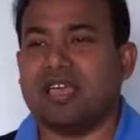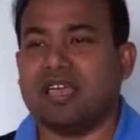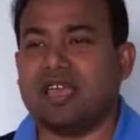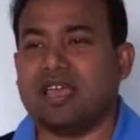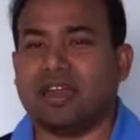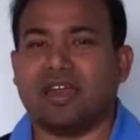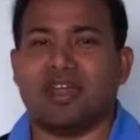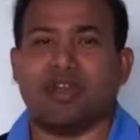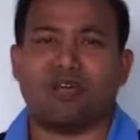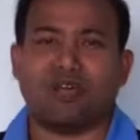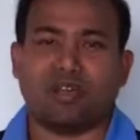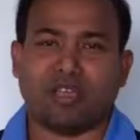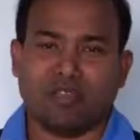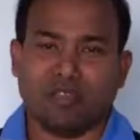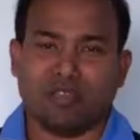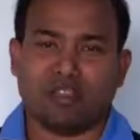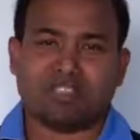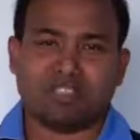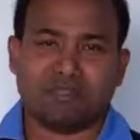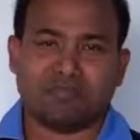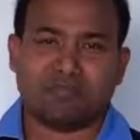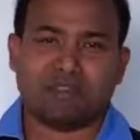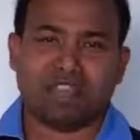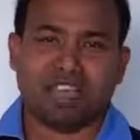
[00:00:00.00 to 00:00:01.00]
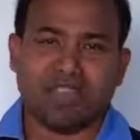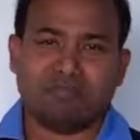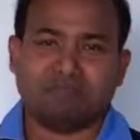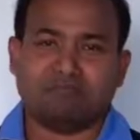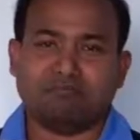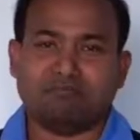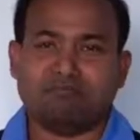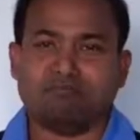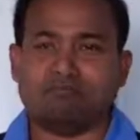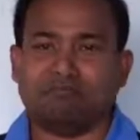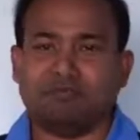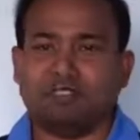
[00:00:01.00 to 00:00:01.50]
Now I got some time
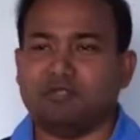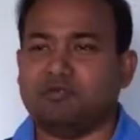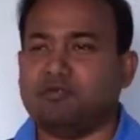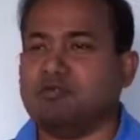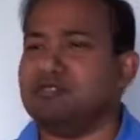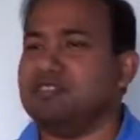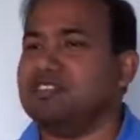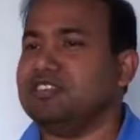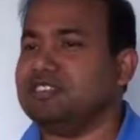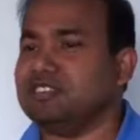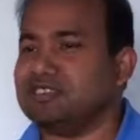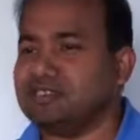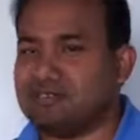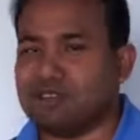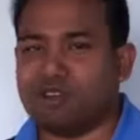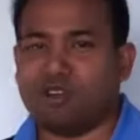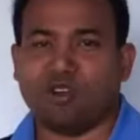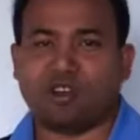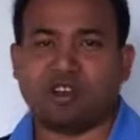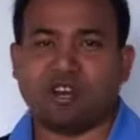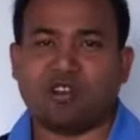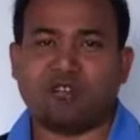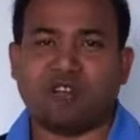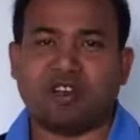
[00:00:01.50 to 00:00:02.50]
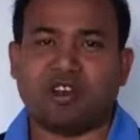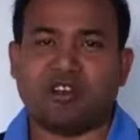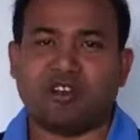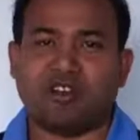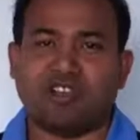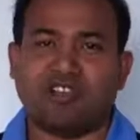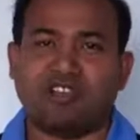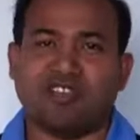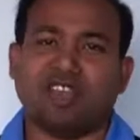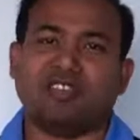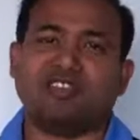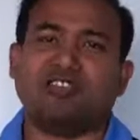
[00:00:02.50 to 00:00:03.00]
due to this lockdown and
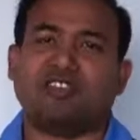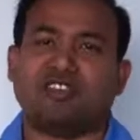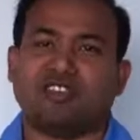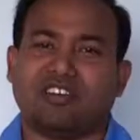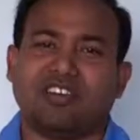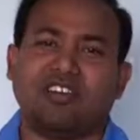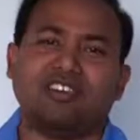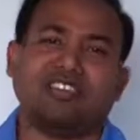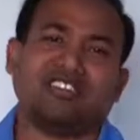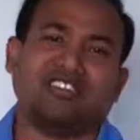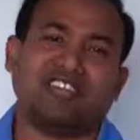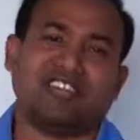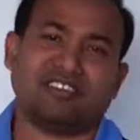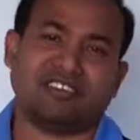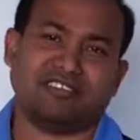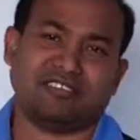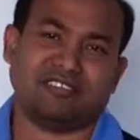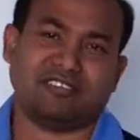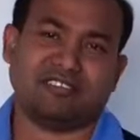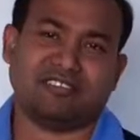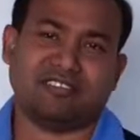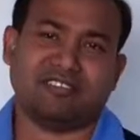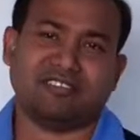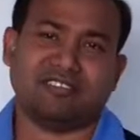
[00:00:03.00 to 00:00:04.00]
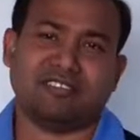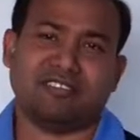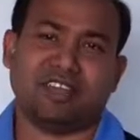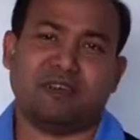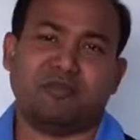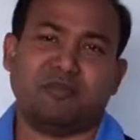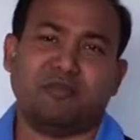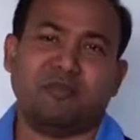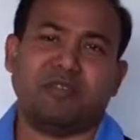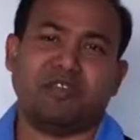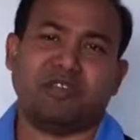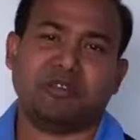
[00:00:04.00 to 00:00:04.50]
all. I thought let's start the
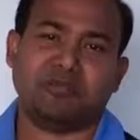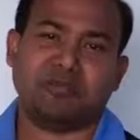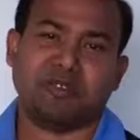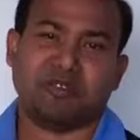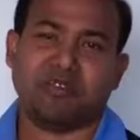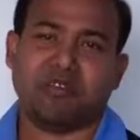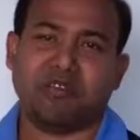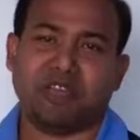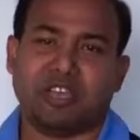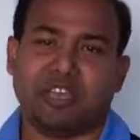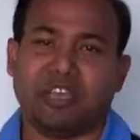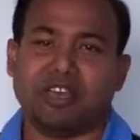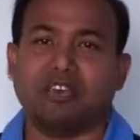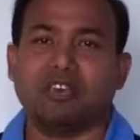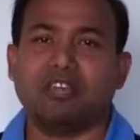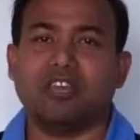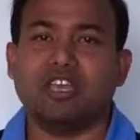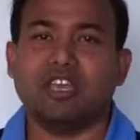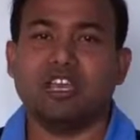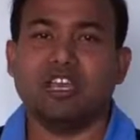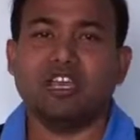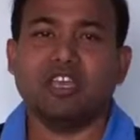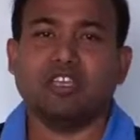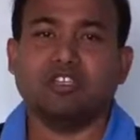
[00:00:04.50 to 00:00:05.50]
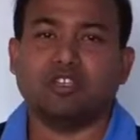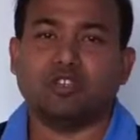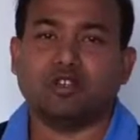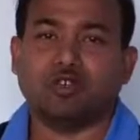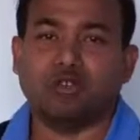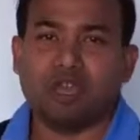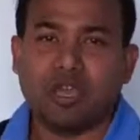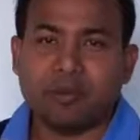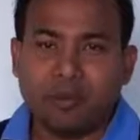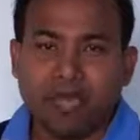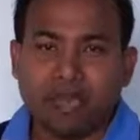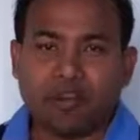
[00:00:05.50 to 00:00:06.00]
uploading video again. So
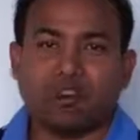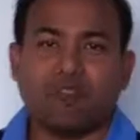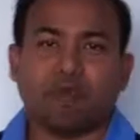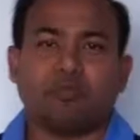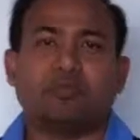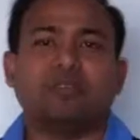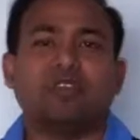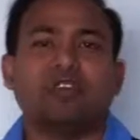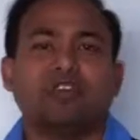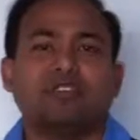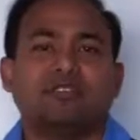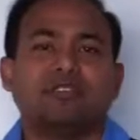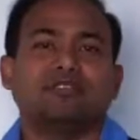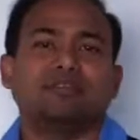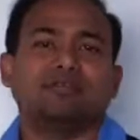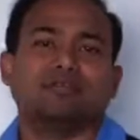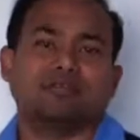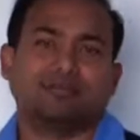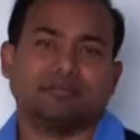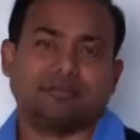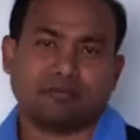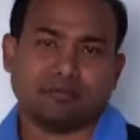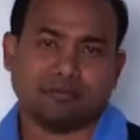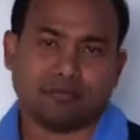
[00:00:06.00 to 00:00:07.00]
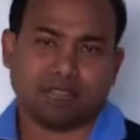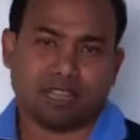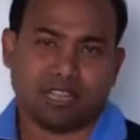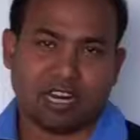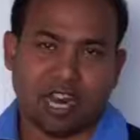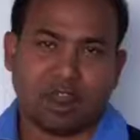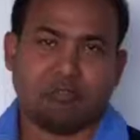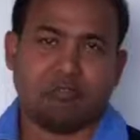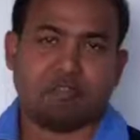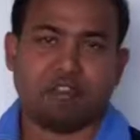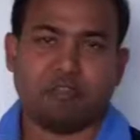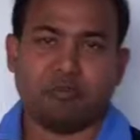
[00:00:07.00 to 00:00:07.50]
today my topic is
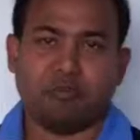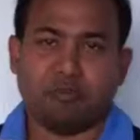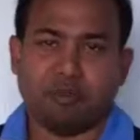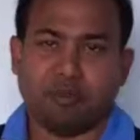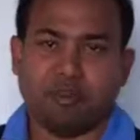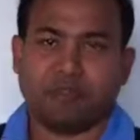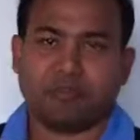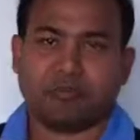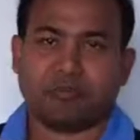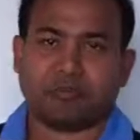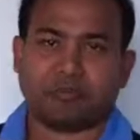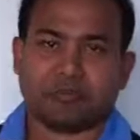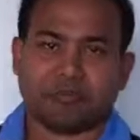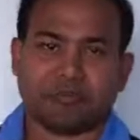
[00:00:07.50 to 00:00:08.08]
cloud computing.